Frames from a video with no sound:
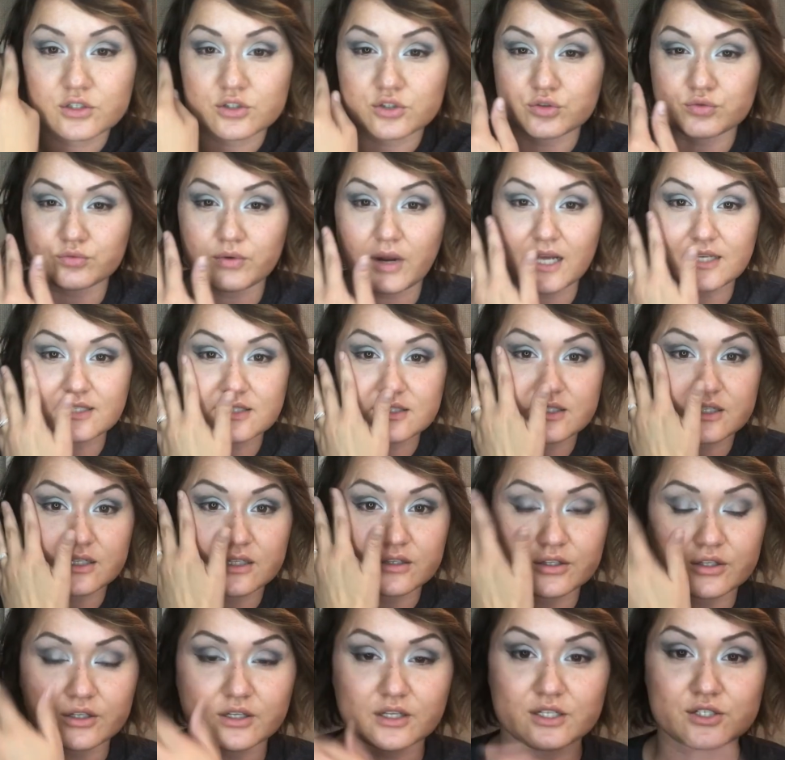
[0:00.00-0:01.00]

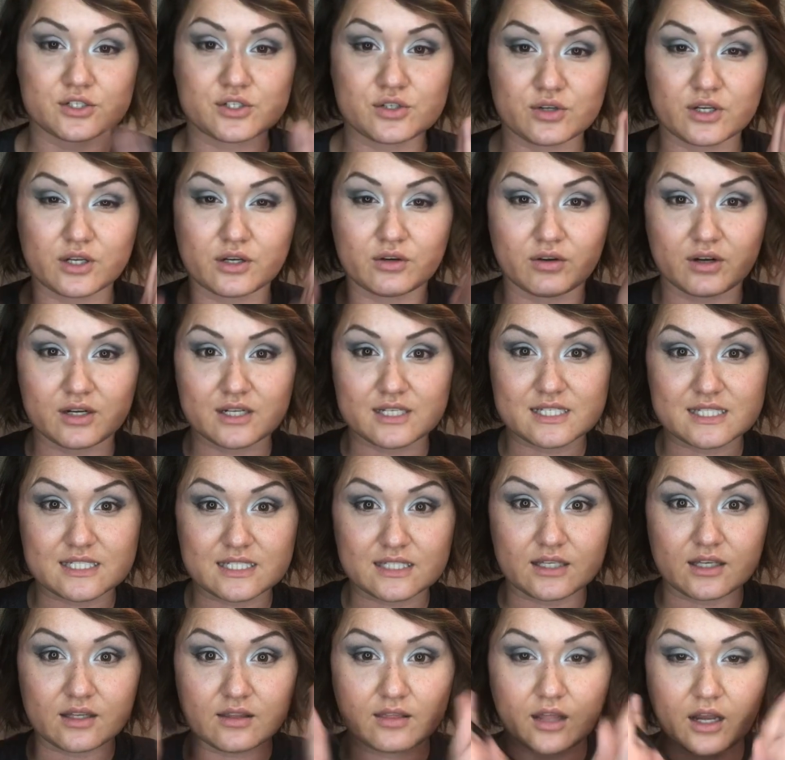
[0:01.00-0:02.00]
drastic look, because you can already
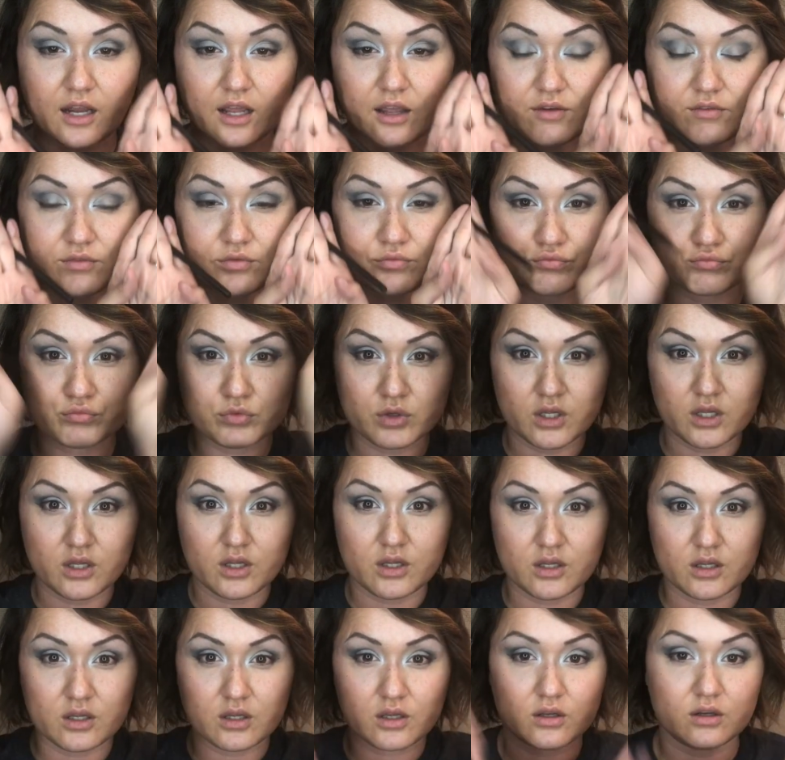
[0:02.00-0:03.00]
see that I've
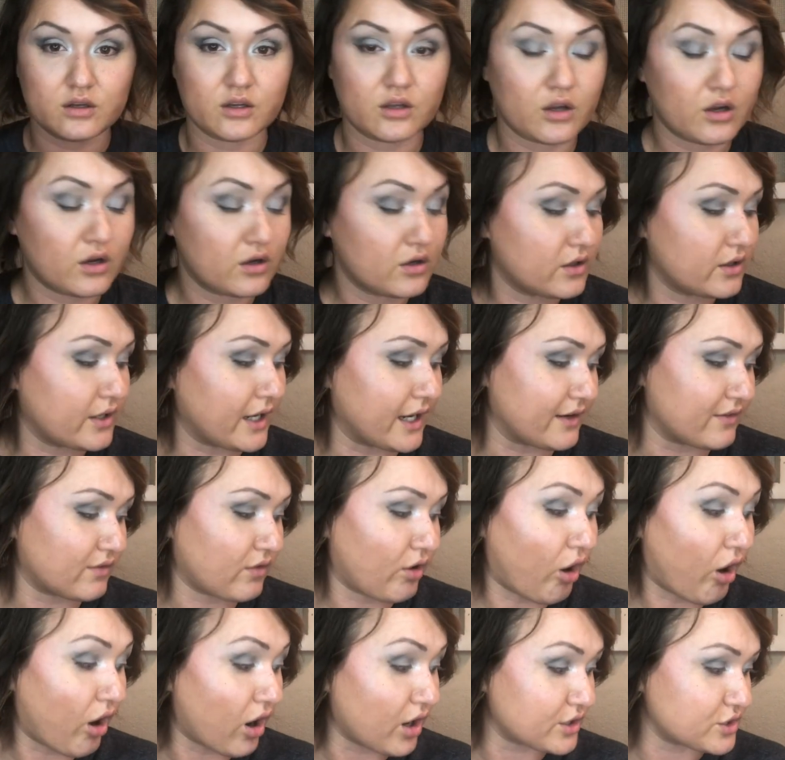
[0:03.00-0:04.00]
kind of
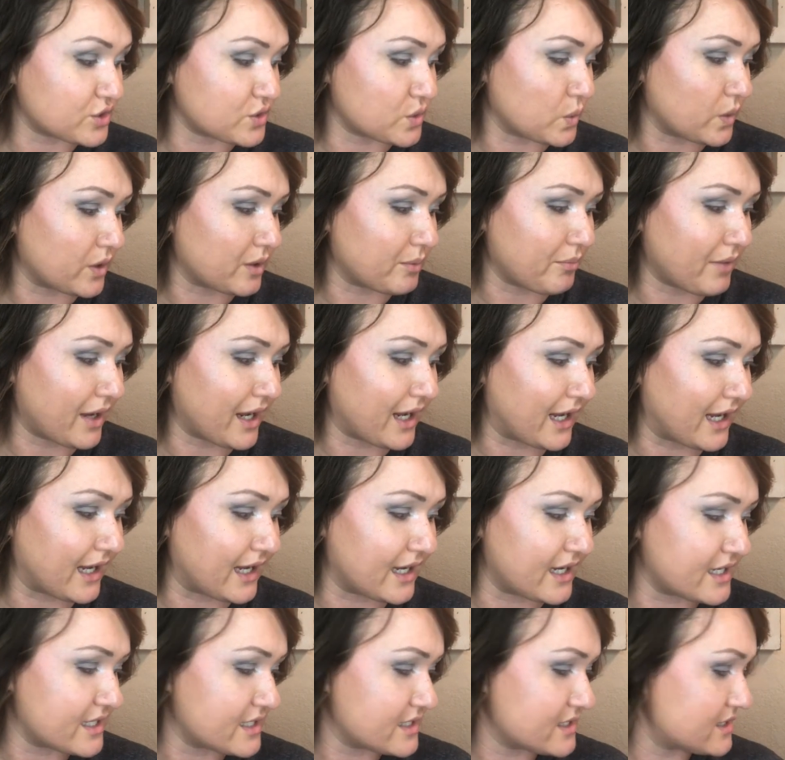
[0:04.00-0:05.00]
contoured my
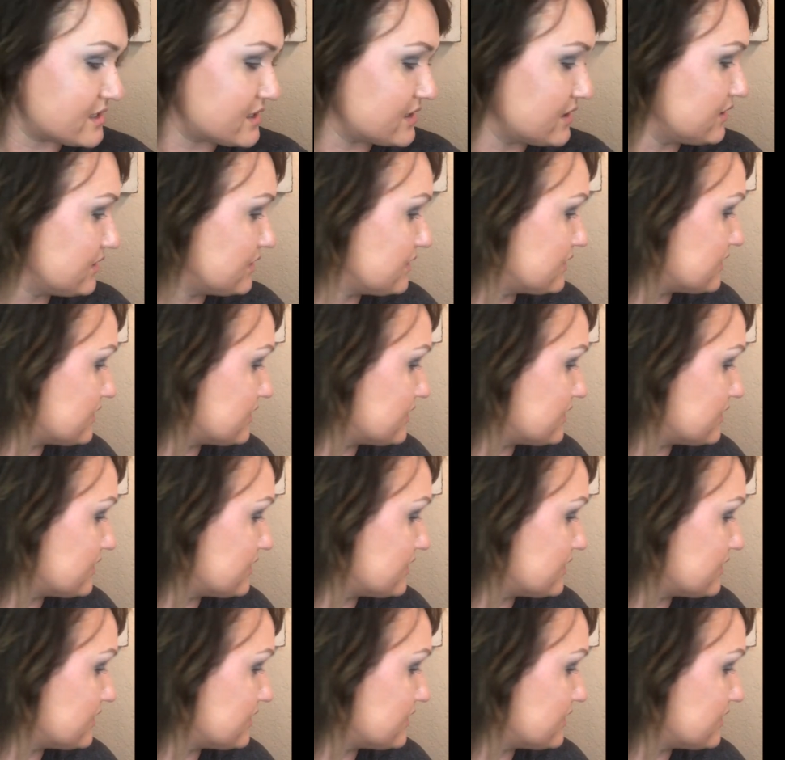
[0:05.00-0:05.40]
eyes.